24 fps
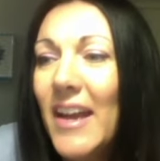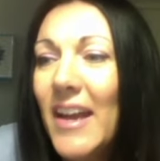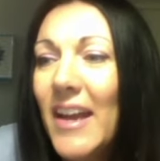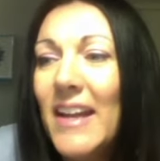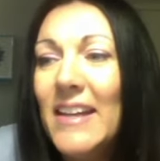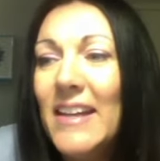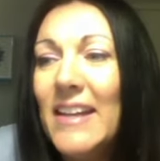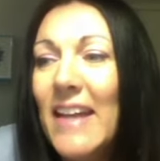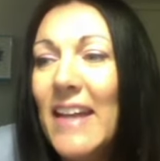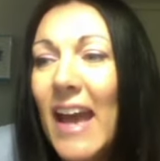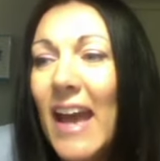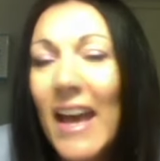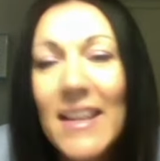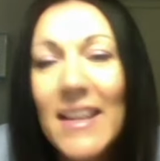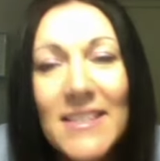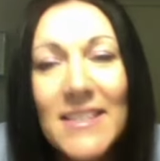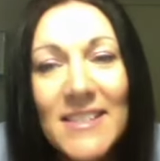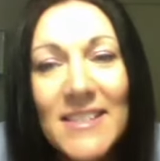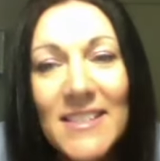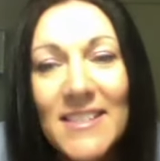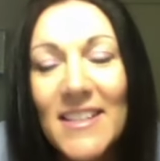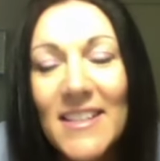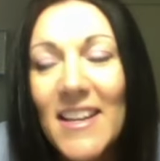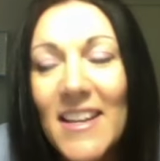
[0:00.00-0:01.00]
And
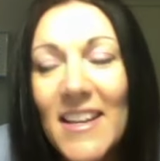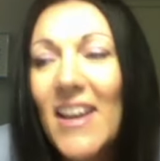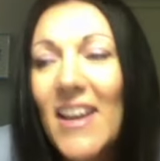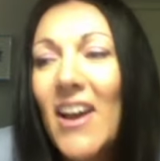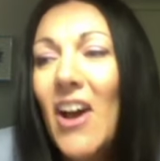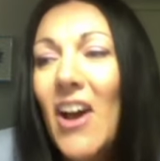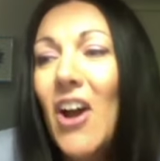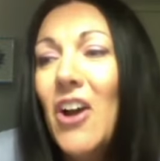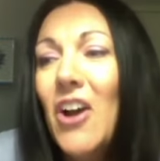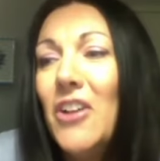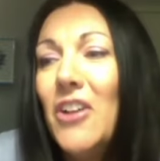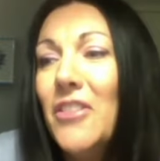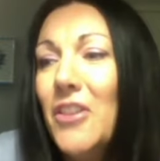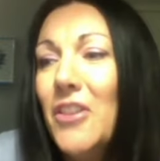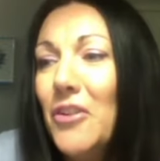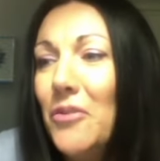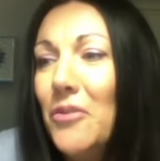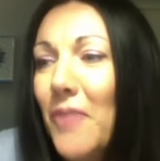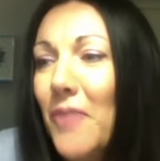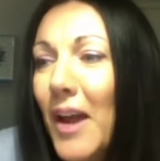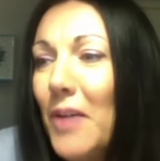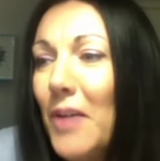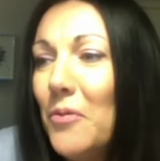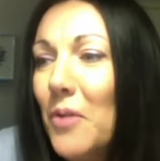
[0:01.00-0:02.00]
yes, our Little
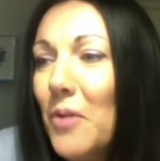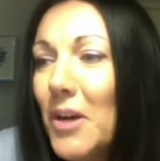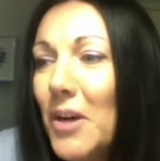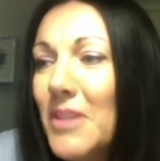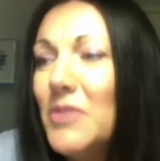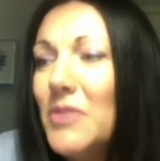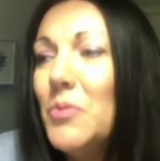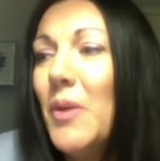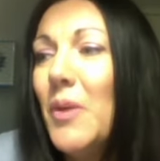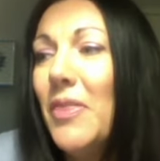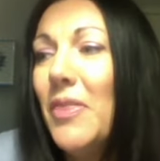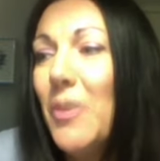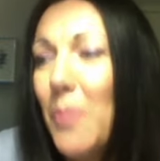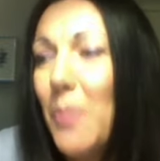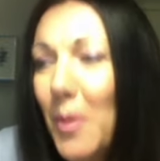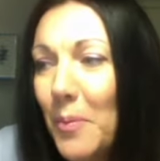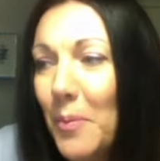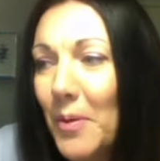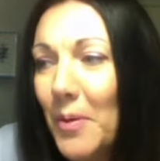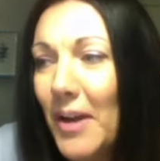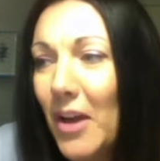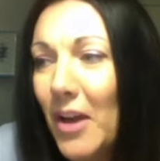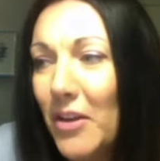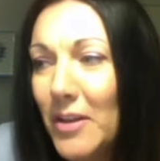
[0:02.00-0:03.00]
Red works with the
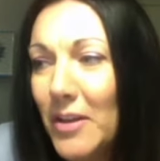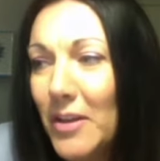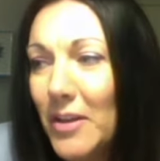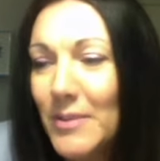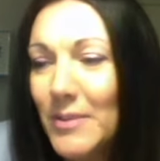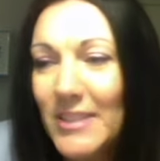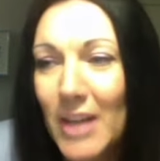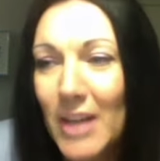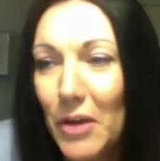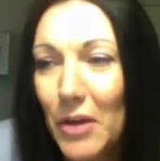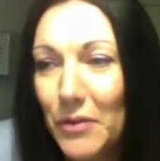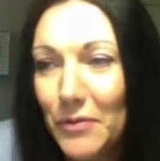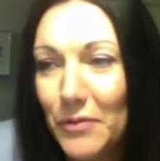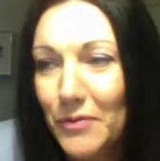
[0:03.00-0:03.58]
Pimpernel himself.